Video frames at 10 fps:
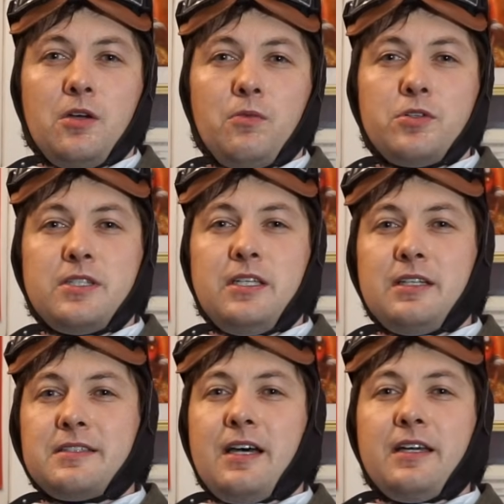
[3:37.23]
were seen
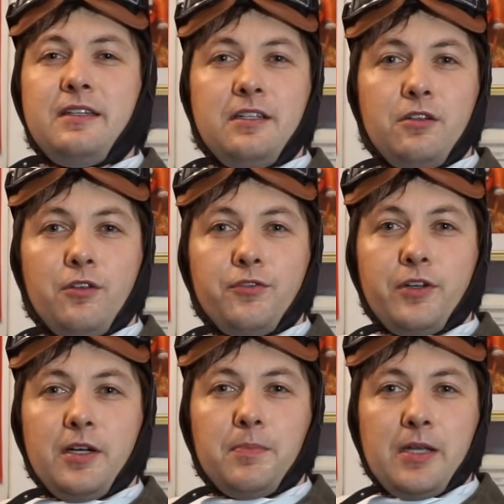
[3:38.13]
as ideal for
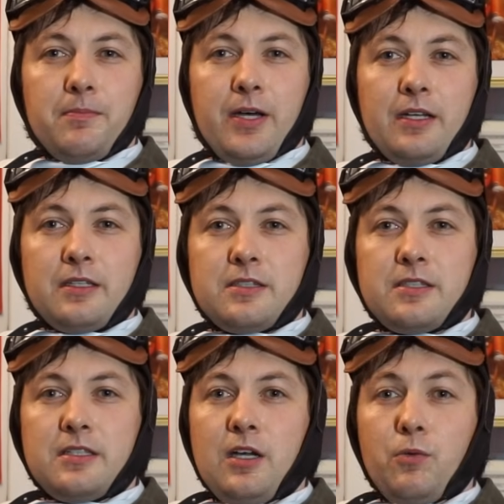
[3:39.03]
airplane
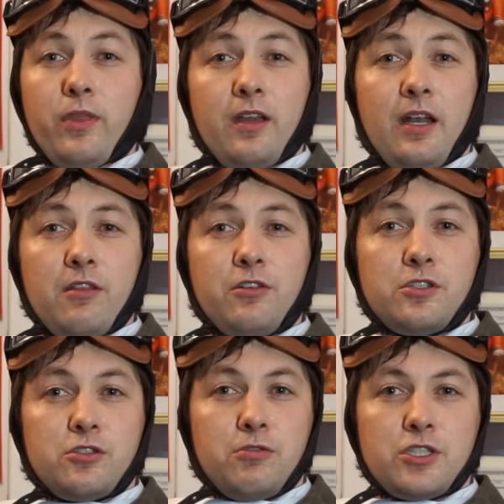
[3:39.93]
pilots, with the leather
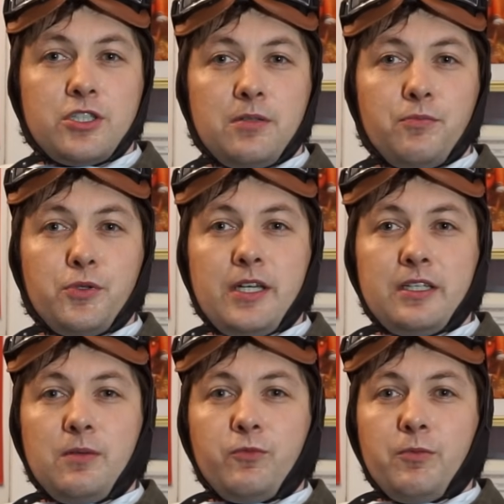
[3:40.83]
construction
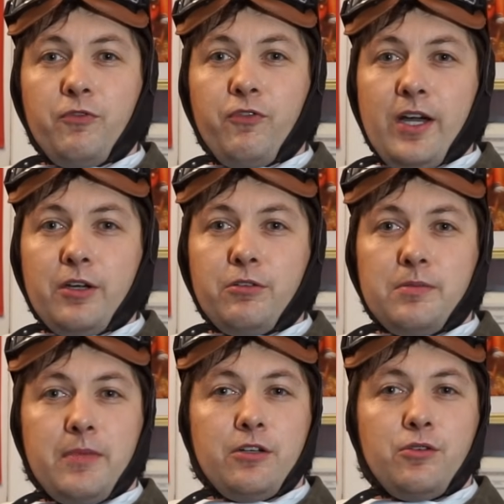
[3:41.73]
protecting from fire and
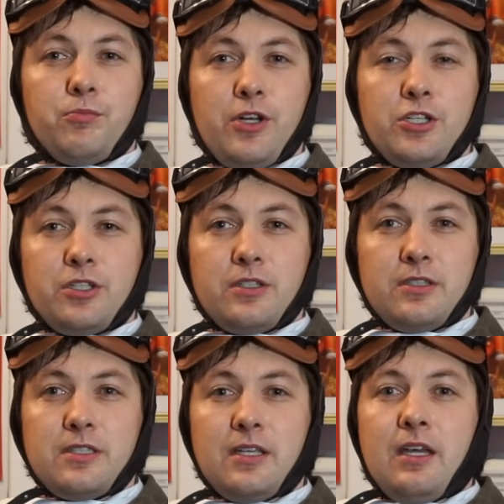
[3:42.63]
minor abrasions,